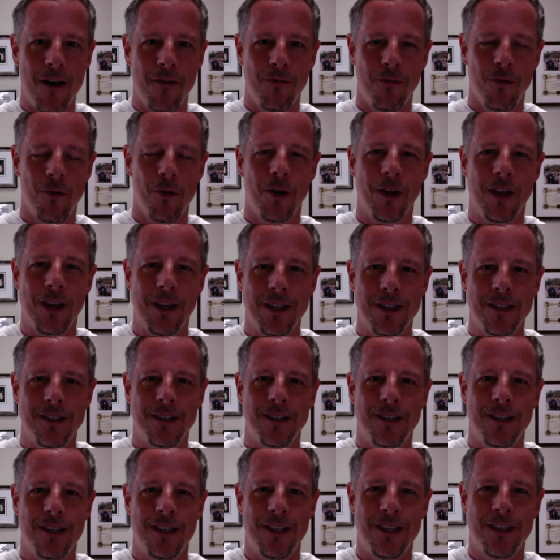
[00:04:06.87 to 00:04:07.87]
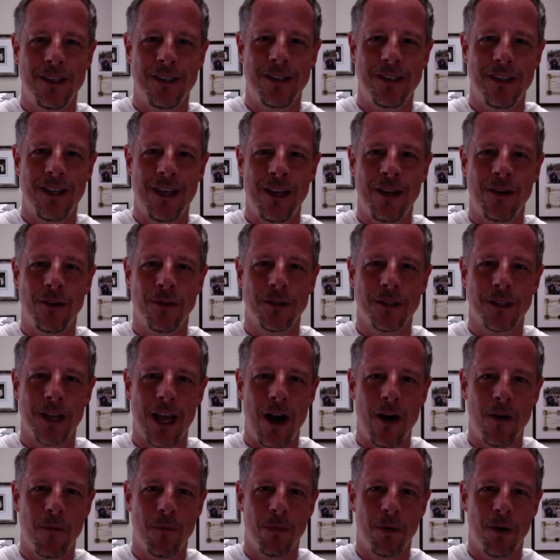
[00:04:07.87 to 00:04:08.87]
for his Eagle
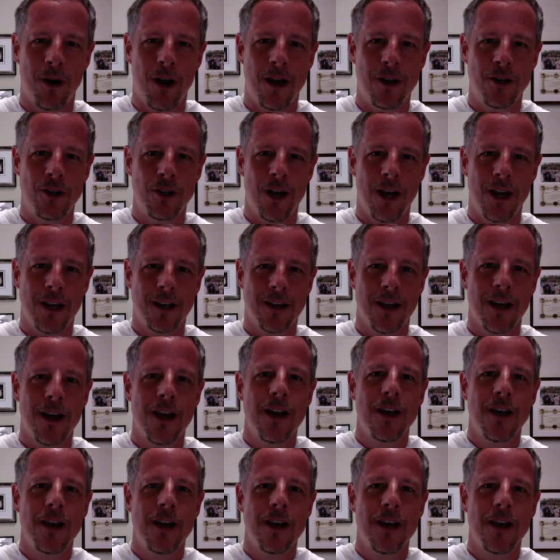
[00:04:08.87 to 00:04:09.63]
Scout project.